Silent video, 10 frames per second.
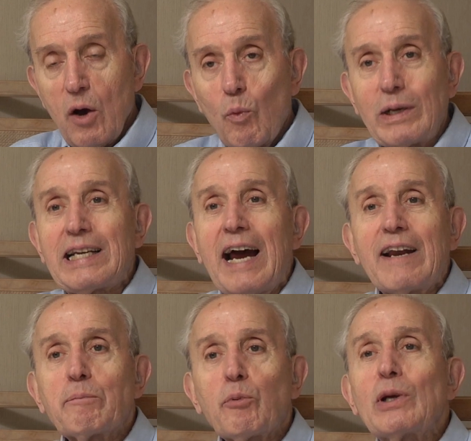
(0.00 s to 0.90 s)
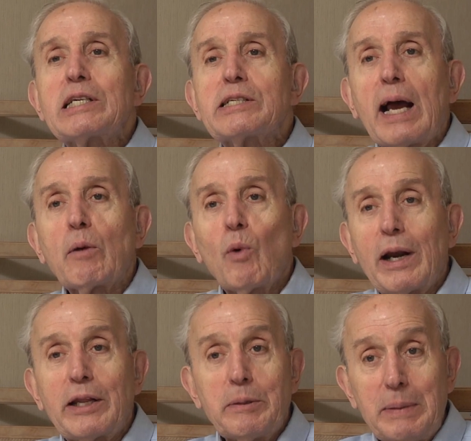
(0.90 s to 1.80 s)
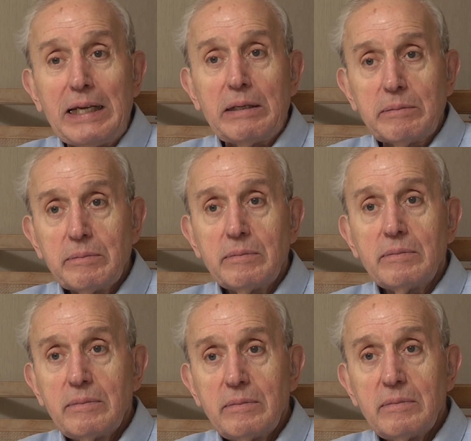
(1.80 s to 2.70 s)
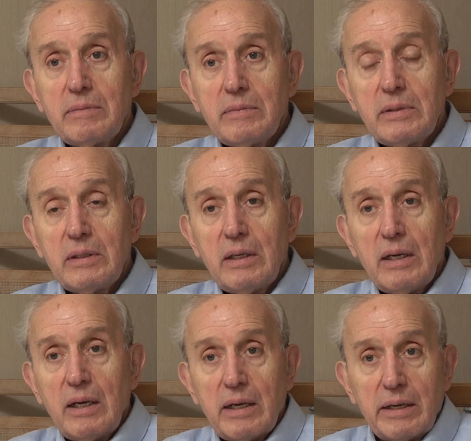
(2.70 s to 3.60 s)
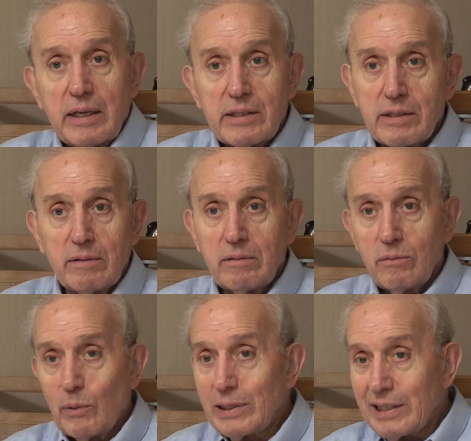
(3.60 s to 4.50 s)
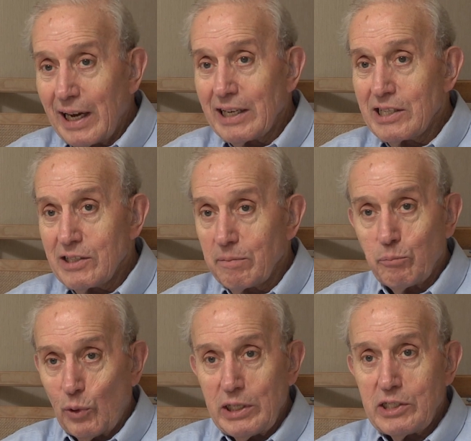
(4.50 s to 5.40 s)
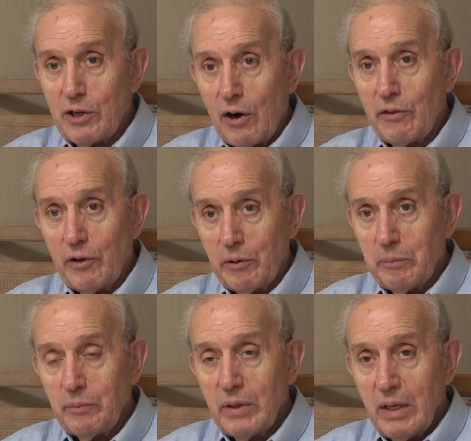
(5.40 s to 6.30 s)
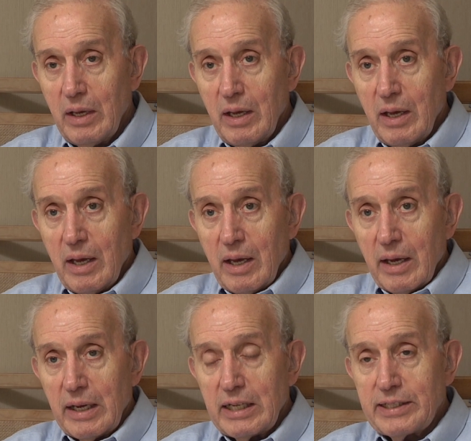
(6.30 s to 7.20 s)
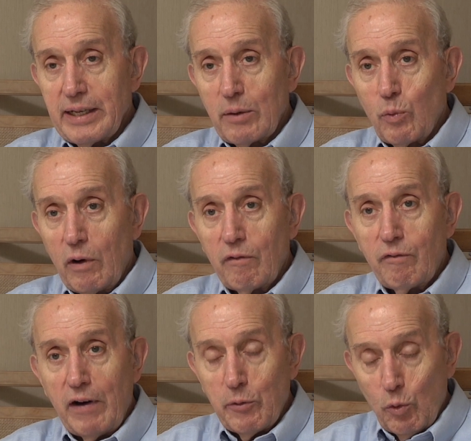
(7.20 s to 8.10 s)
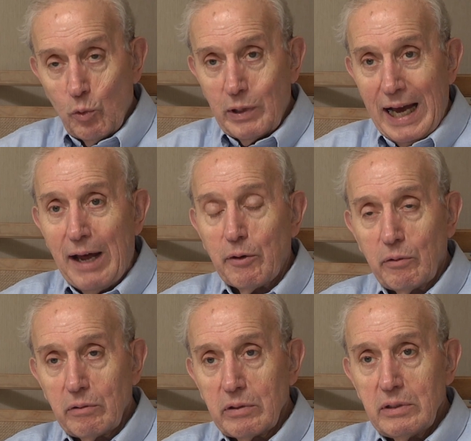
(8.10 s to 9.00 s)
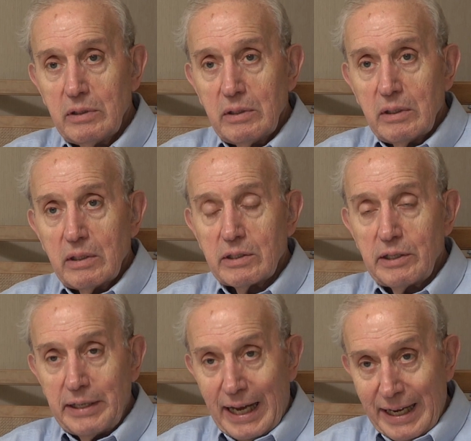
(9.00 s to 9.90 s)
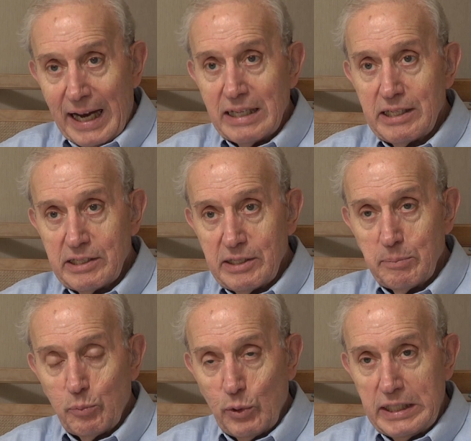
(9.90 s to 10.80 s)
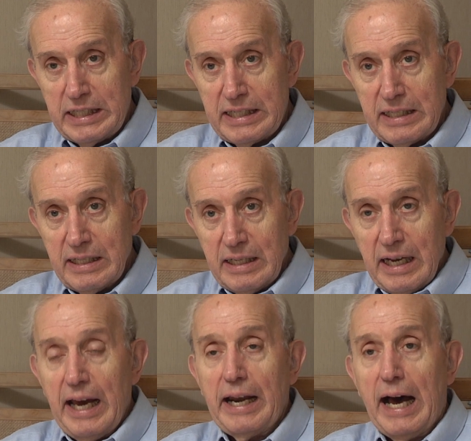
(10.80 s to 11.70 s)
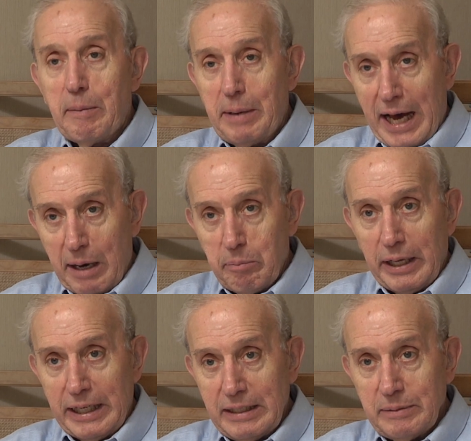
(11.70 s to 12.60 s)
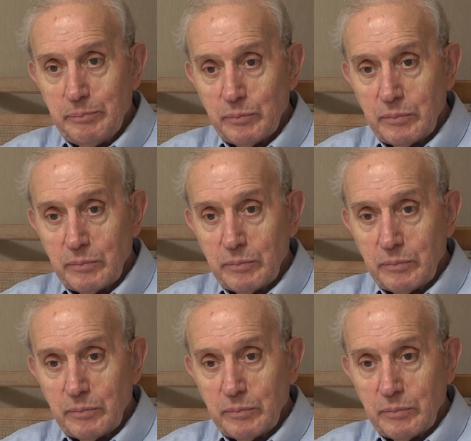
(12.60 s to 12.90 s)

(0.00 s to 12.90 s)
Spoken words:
what kind of priest I wanted to be. And I said, what kinds of priests are there? He said, well, Father O'Connell is a diocesan priest, and I'm an oblate.